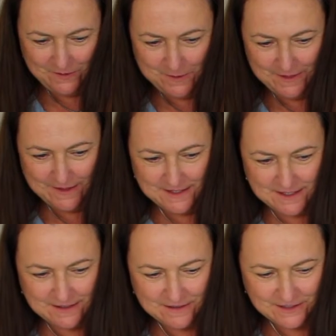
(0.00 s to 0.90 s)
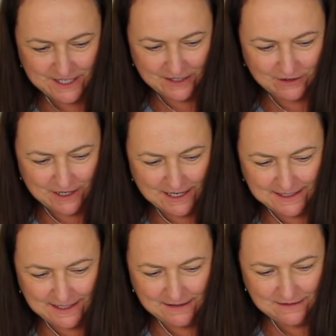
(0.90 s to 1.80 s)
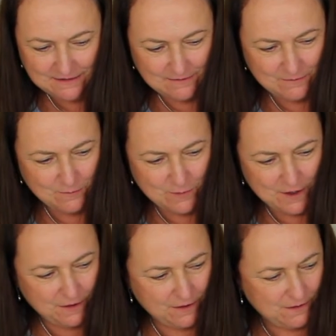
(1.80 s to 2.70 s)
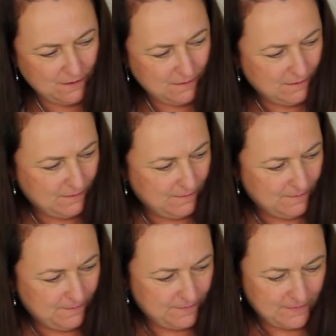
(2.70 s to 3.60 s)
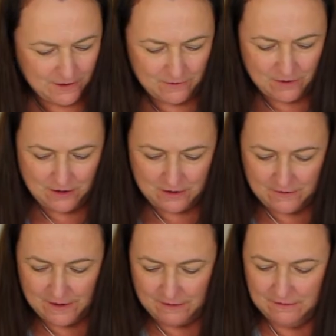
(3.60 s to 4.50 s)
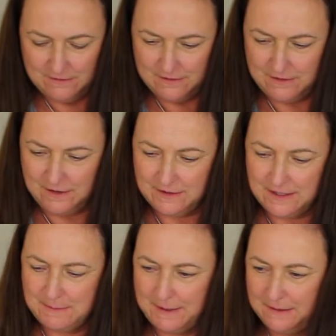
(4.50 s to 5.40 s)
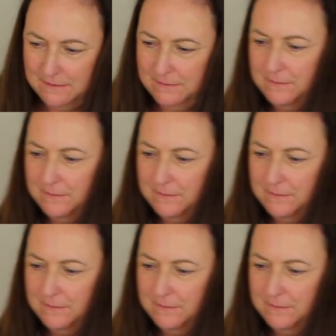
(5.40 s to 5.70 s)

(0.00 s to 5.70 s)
Well, that's a general idea with the rock. We'll cut this bit.